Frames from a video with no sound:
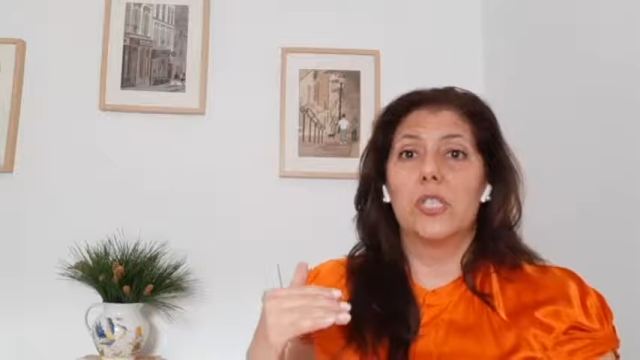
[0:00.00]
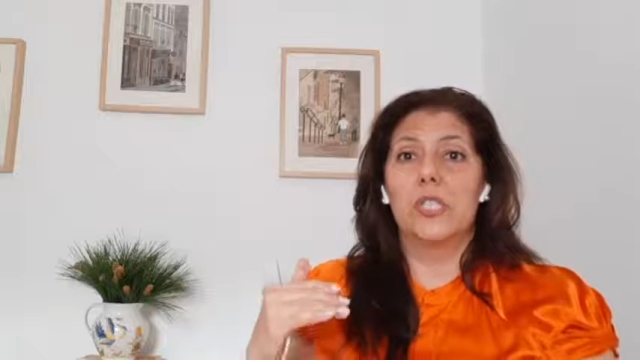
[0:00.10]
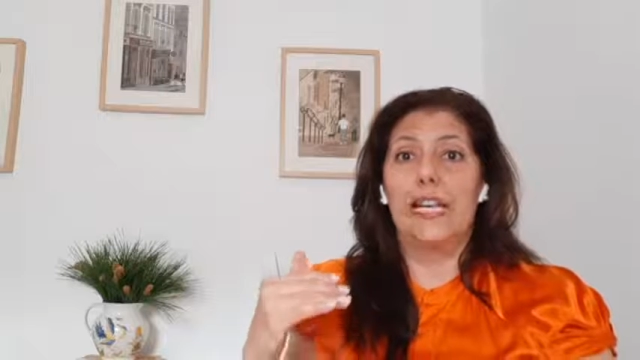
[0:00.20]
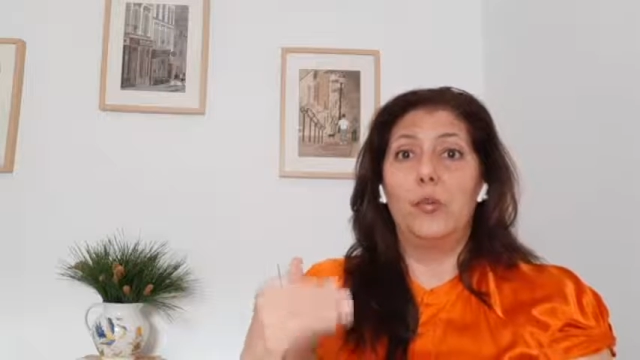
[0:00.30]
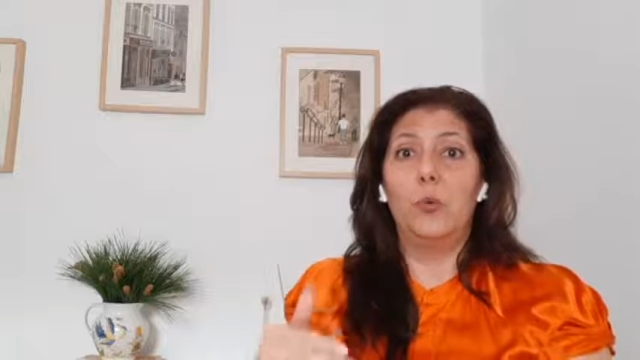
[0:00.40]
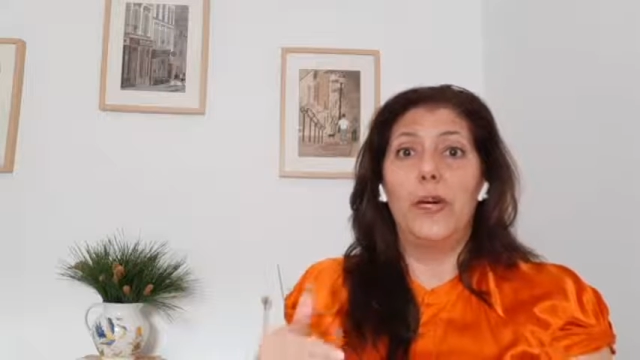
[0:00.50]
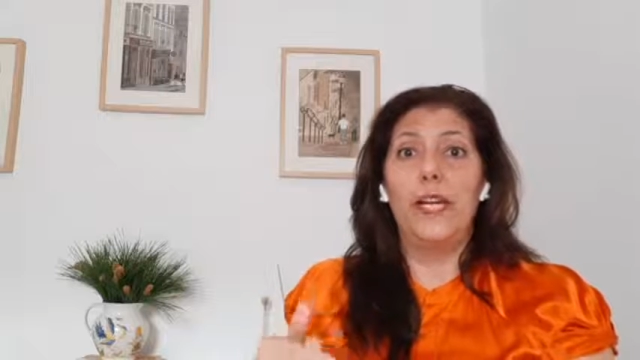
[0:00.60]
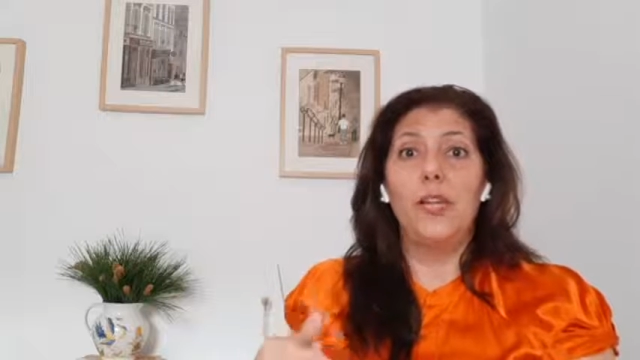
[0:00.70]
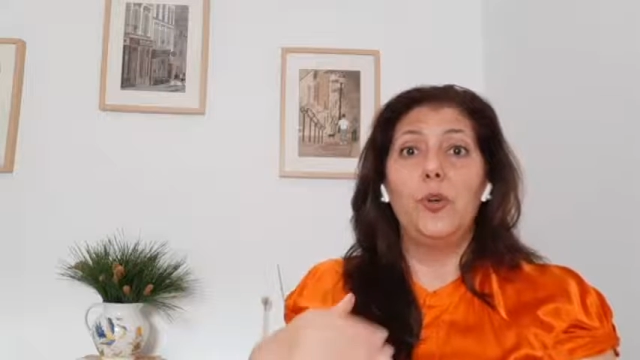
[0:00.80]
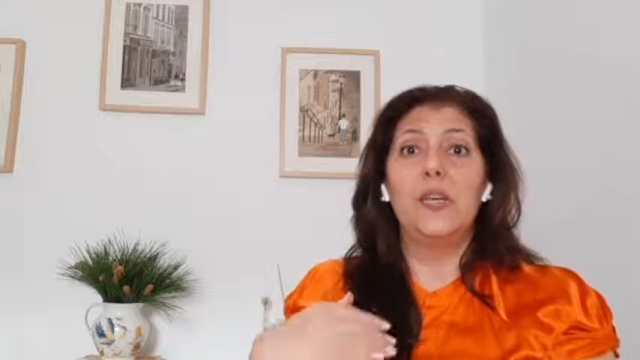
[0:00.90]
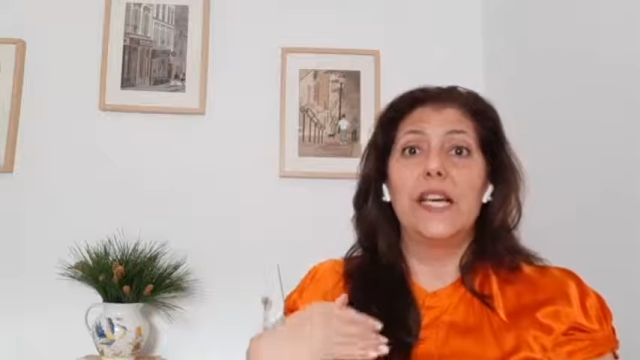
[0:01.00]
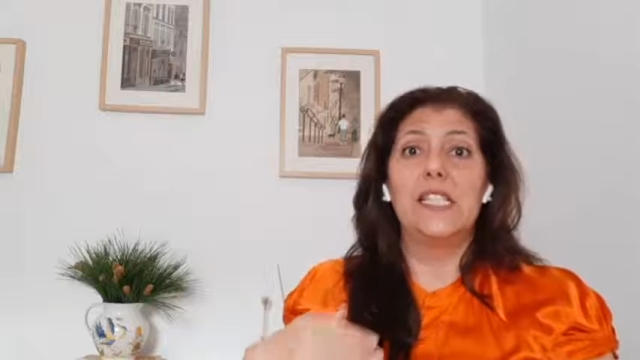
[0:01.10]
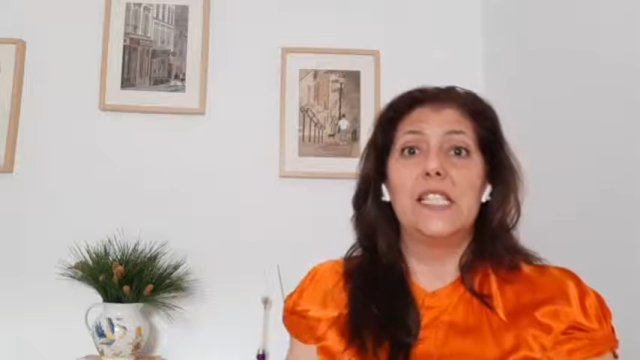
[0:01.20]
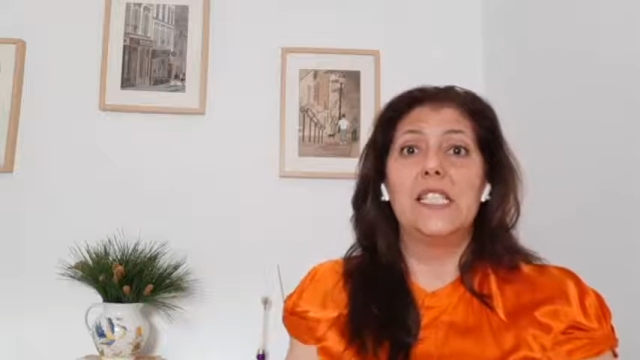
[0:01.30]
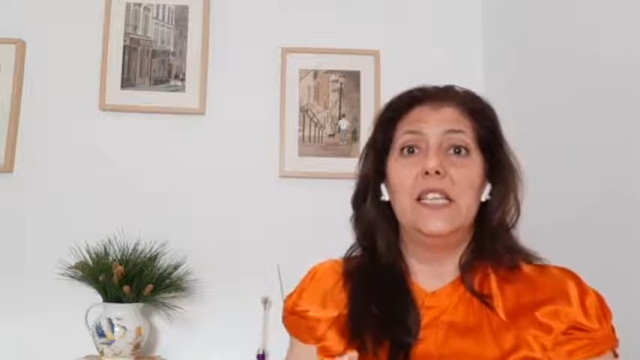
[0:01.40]
that way you can
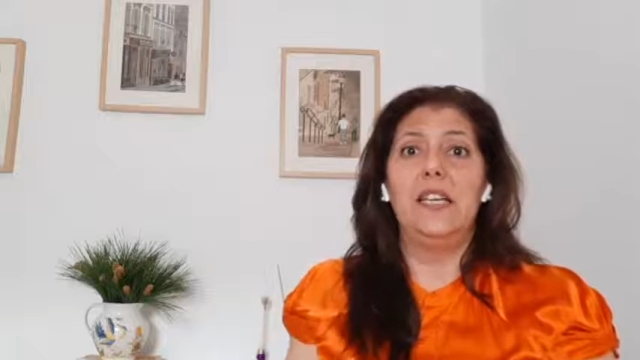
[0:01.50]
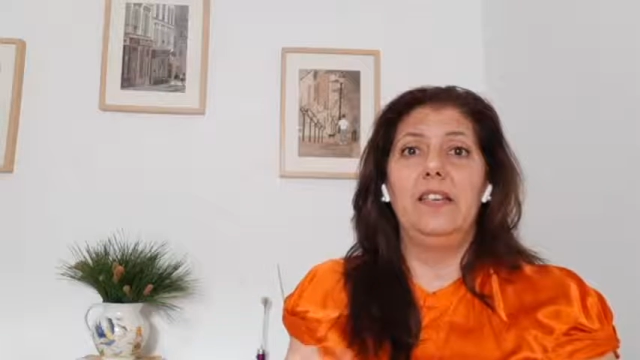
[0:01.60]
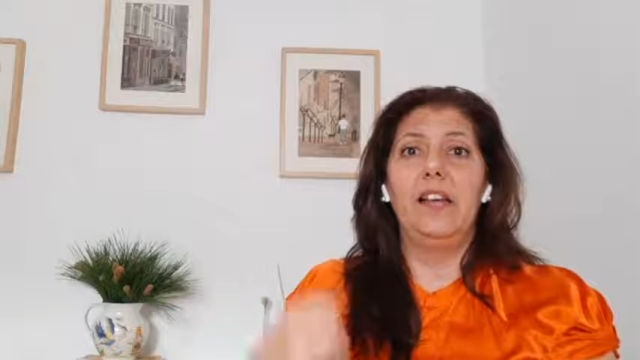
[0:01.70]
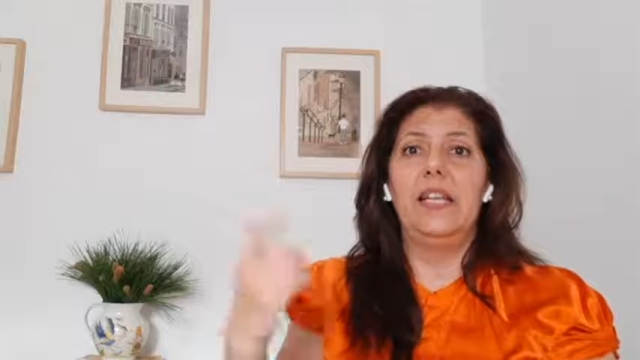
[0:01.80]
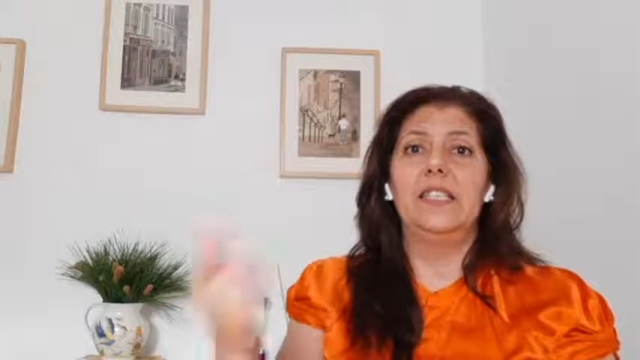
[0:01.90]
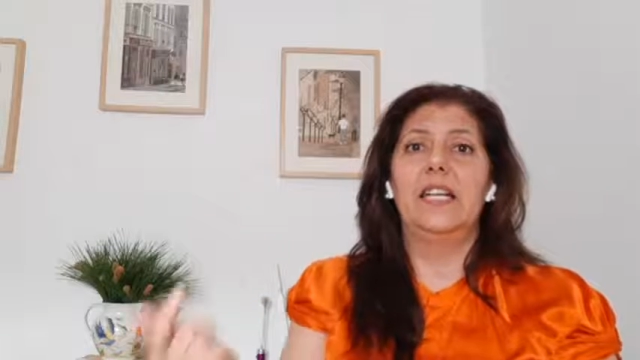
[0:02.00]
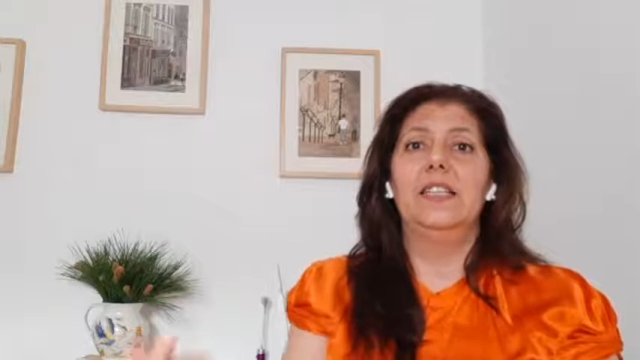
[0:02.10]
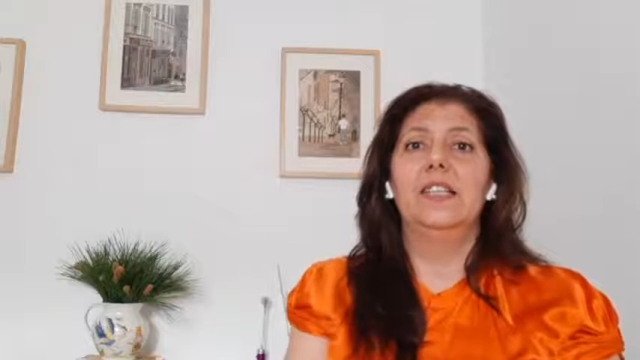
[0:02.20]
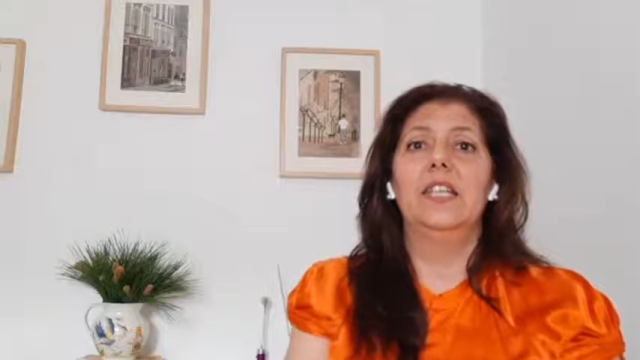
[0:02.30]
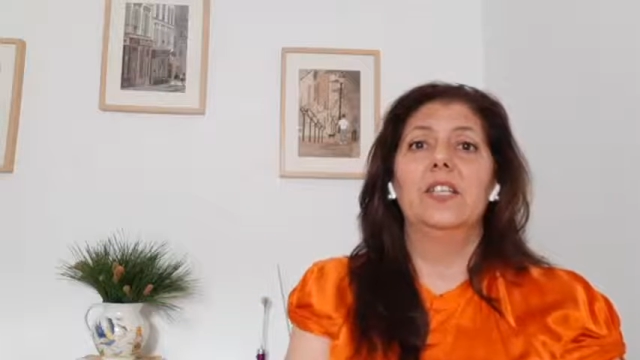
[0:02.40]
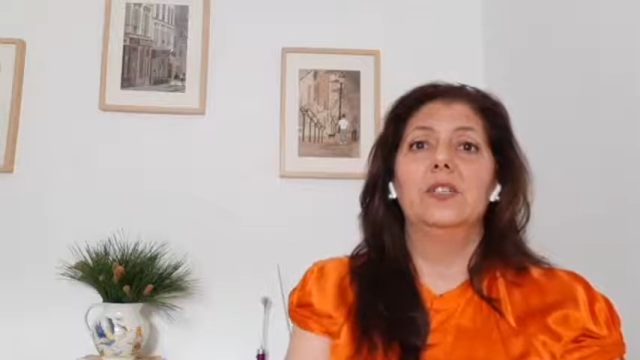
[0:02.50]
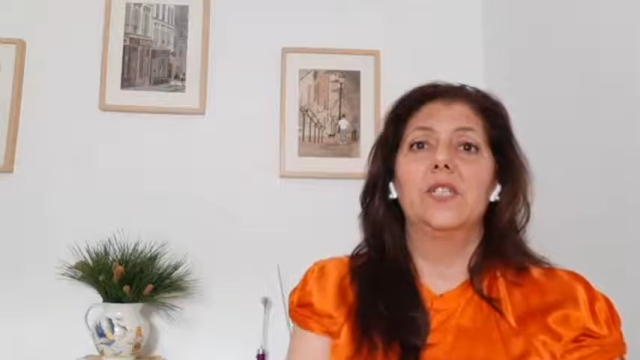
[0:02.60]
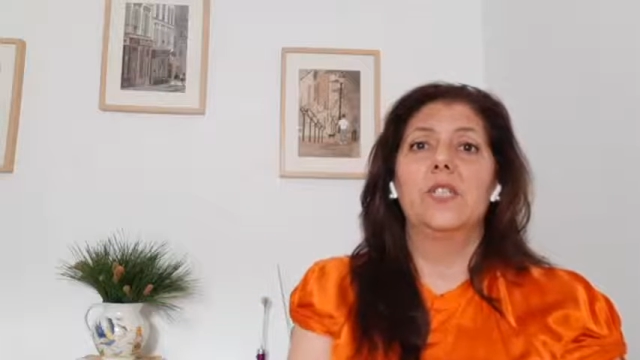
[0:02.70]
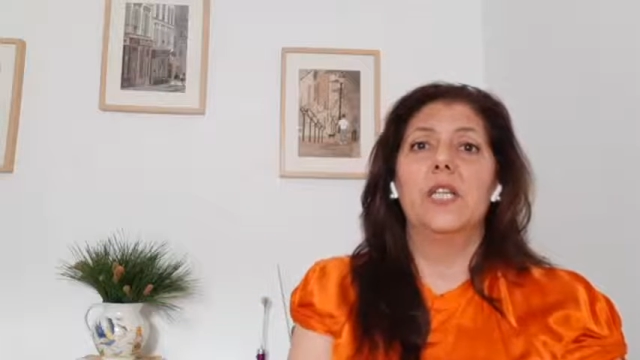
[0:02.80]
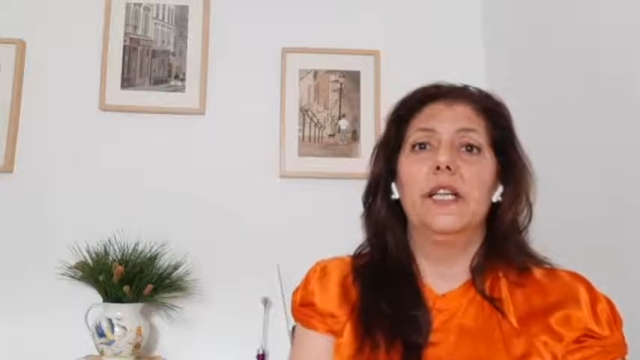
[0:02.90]
see the light at the end of
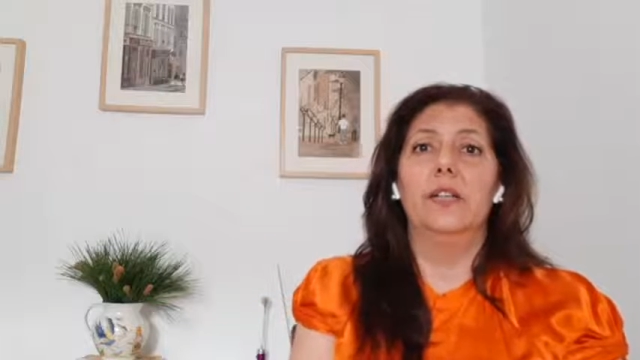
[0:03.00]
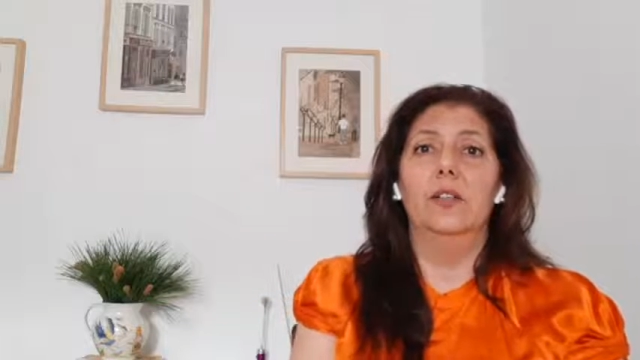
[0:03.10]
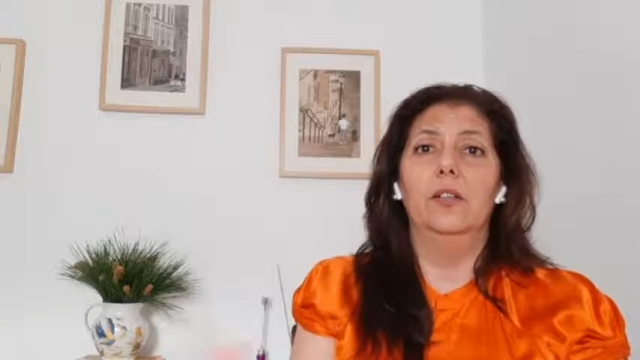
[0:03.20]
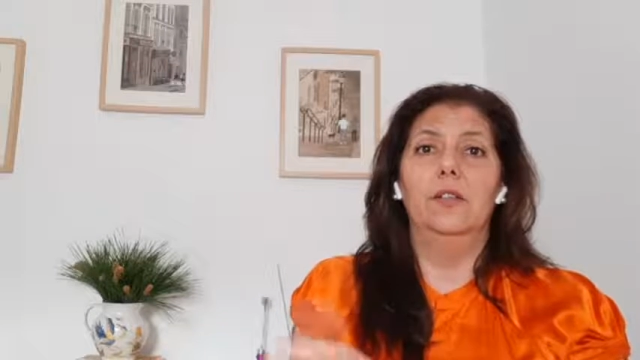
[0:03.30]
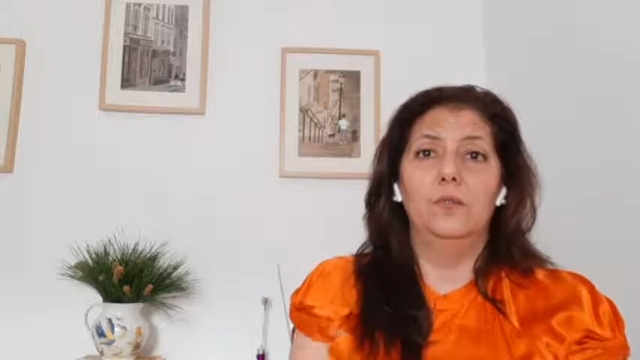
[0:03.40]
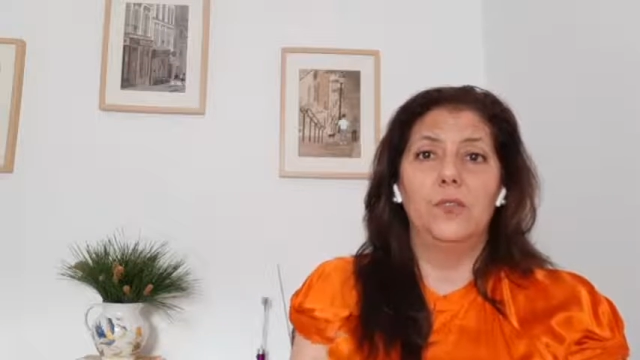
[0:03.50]
the tunnel.